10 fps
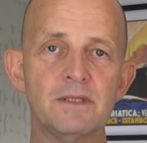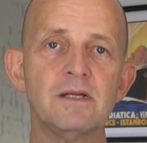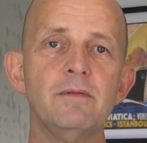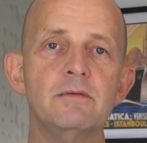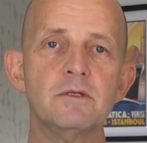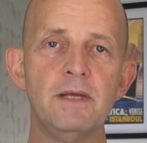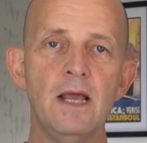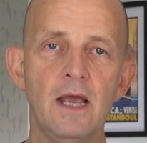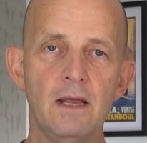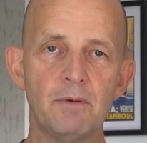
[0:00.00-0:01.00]
And some of them, to me,
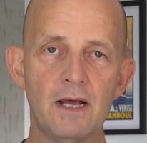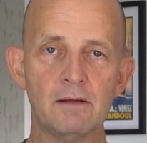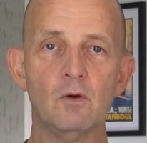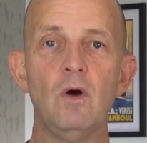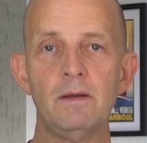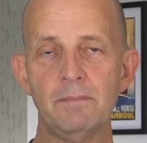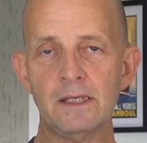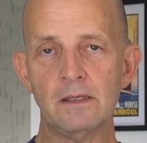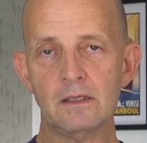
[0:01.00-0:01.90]
imply quite big